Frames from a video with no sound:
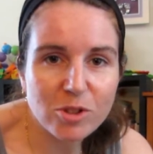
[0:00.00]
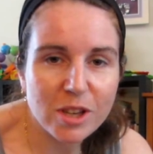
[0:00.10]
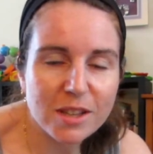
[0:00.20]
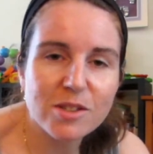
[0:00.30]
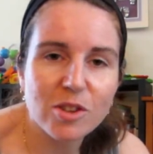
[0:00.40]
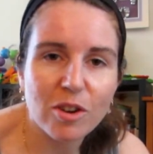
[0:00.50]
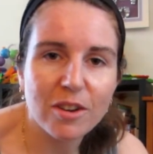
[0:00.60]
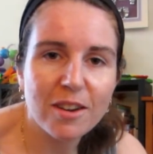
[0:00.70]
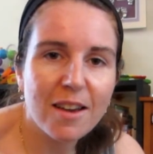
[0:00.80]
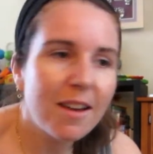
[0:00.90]
Jess,
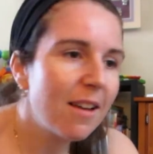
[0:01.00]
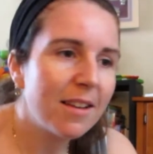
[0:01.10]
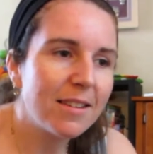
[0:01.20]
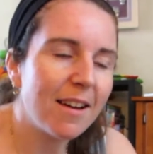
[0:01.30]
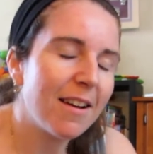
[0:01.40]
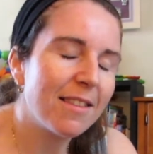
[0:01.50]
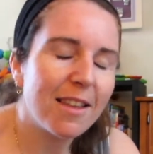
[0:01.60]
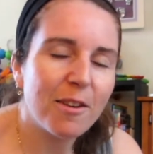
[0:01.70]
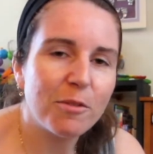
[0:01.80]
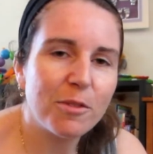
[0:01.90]
so yeah, I
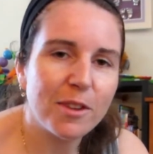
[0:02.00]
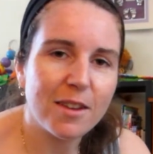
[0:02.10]
love